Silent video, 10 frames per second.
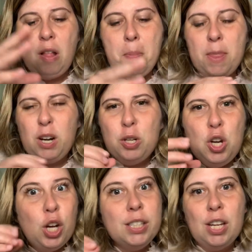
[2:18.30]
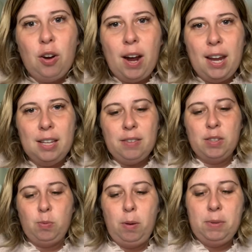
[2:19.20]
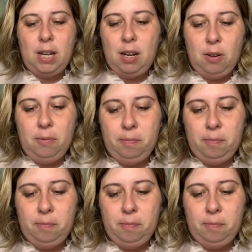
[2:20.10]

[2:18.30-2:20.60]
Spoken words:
little nooks and crannies of a sweet potato.